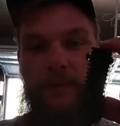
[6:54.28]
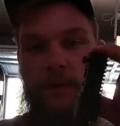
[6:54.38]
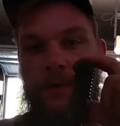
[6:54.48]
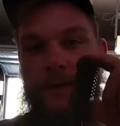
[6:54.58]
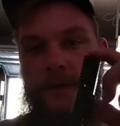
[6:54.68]

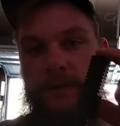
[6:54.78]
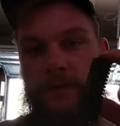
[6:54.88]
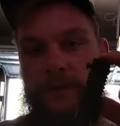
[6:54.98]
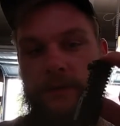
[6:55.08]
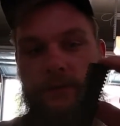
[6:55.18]
broke on the other
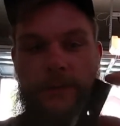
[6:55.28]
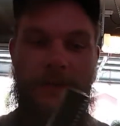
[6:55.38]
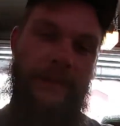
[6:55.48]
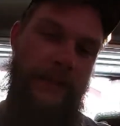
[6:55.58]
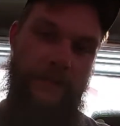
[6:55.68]
one, so we gotta
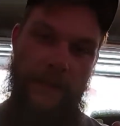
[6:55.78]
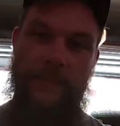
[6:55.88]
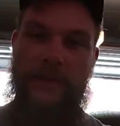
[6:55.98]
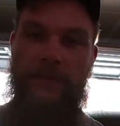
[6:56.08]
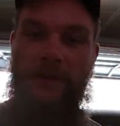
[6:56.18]
take that
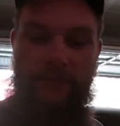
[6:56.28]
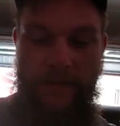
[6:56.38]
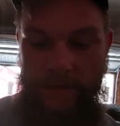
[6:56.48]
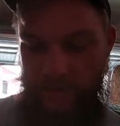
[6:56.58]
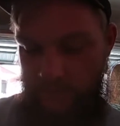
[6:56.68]
piece off
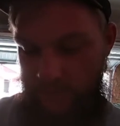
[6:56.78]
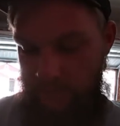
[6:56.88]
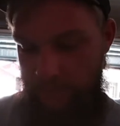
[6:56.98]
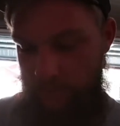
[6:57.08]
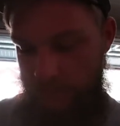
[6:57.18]
there,
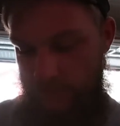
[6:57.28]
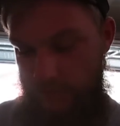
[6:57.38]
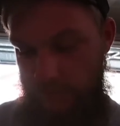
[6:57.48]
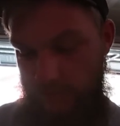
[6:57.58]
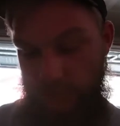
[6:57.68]
which
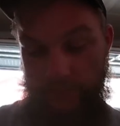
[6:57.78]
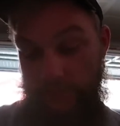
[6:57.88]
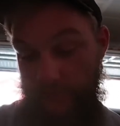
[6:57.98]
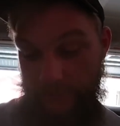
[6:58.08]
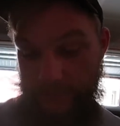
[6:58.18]
is
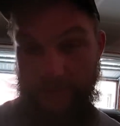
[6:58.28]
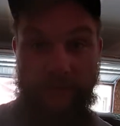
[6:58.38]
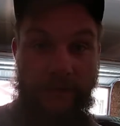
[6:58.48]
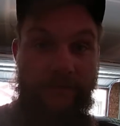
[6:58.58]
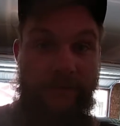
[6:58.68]
literally a
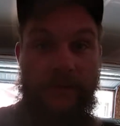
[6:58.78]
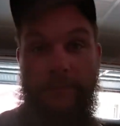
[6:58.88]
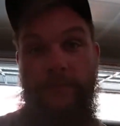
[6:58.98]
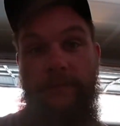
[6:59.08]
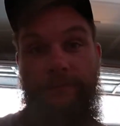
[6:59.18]
freaking
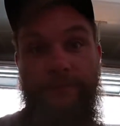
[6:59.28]
Phillips.